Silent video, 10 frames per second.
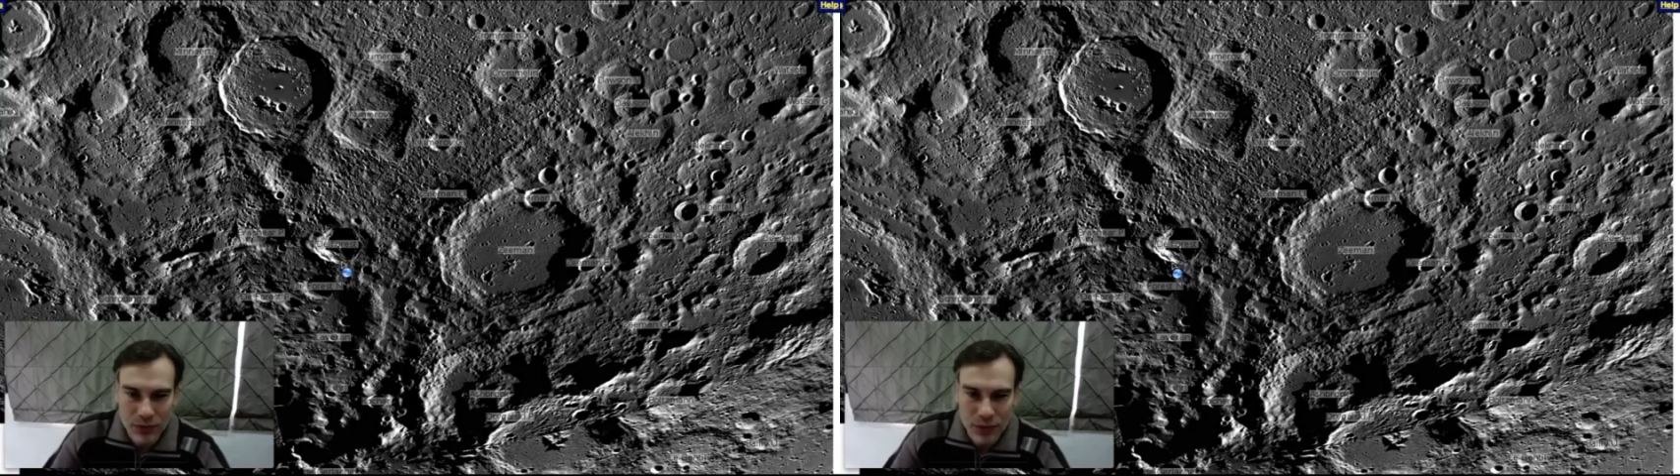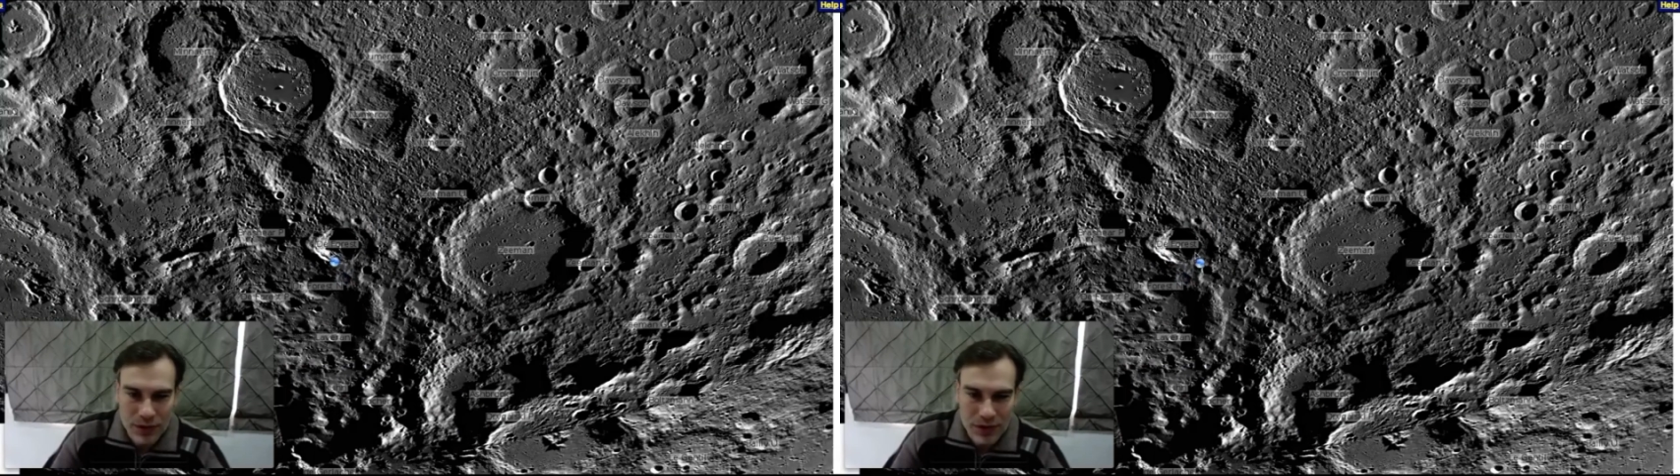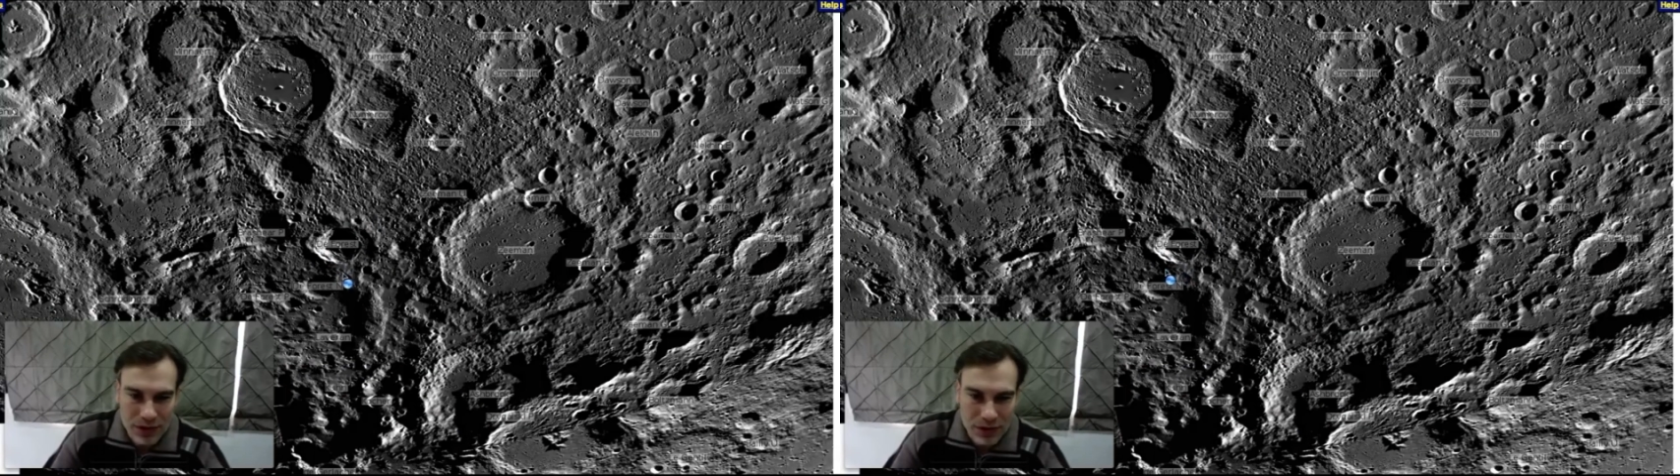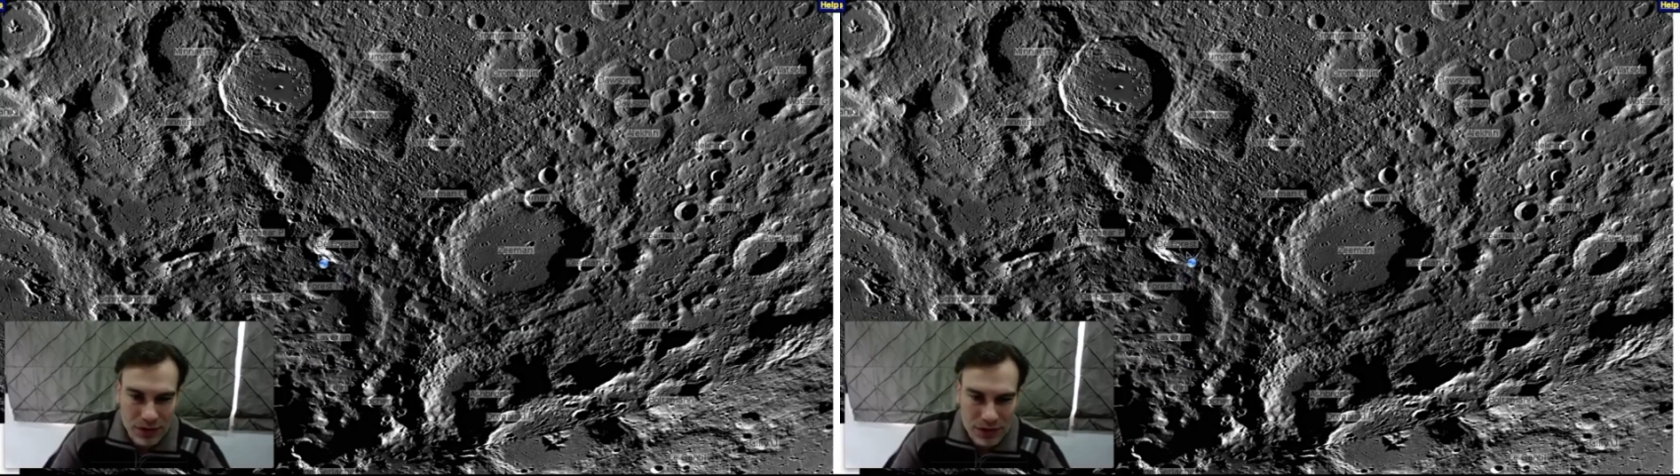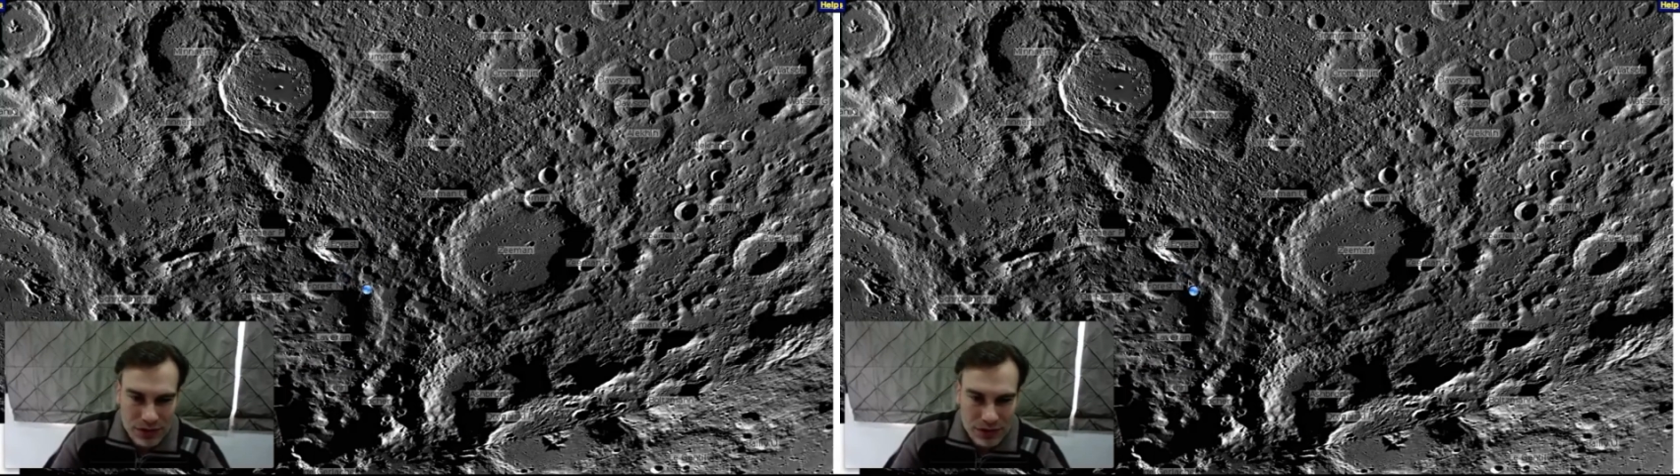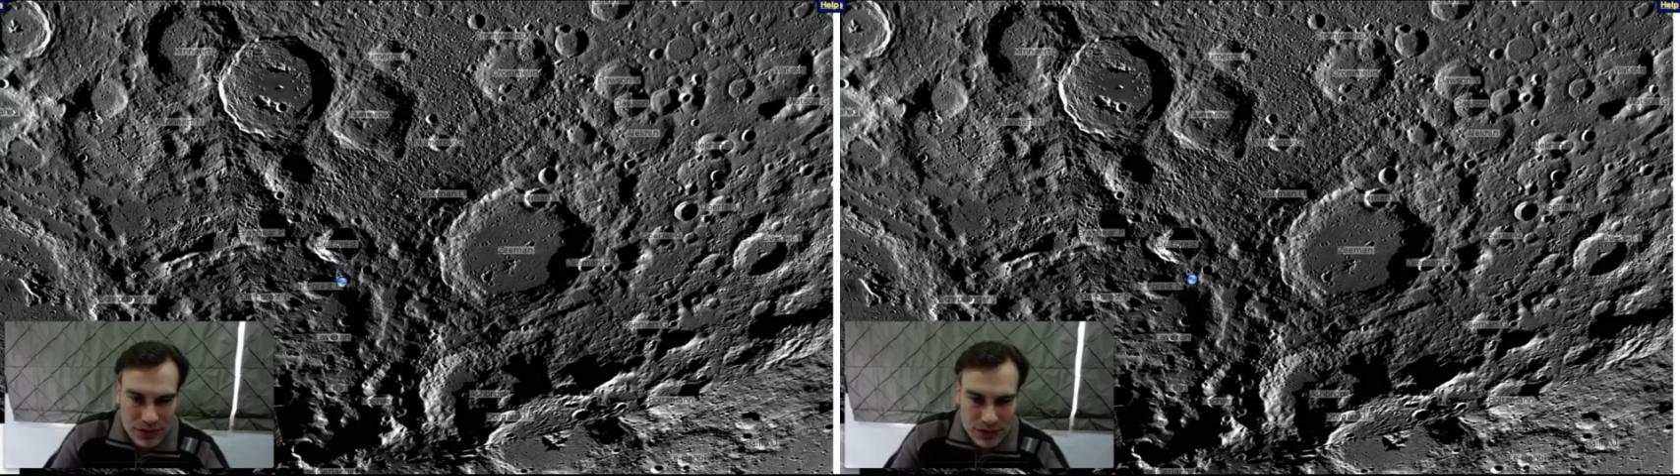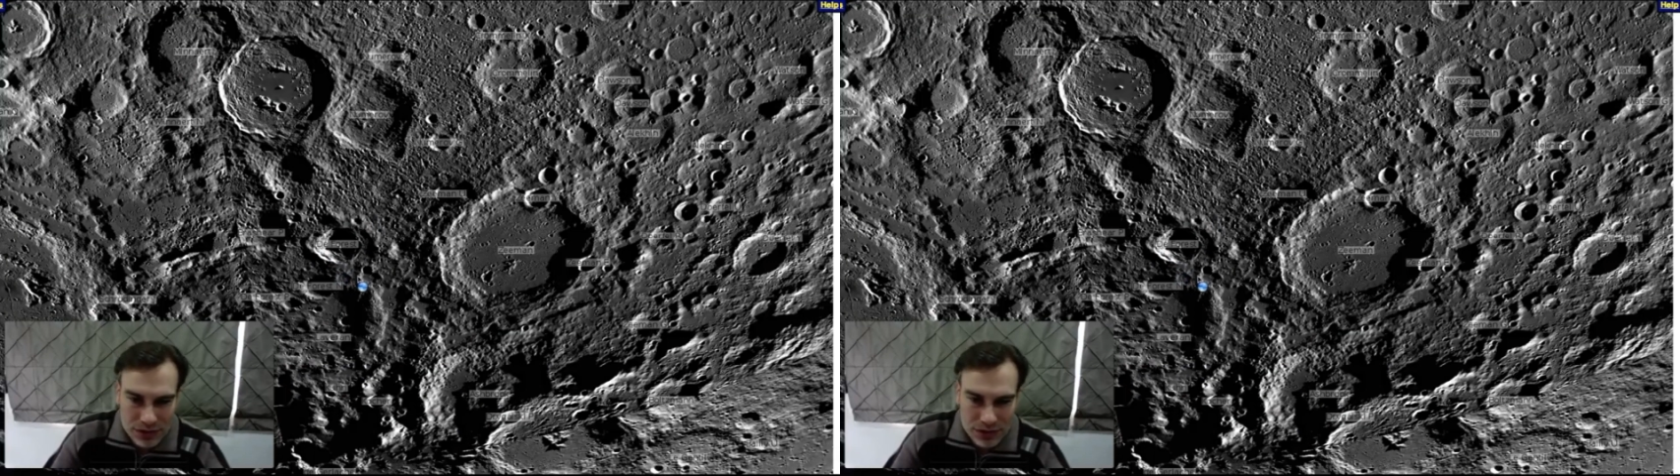where the cursor's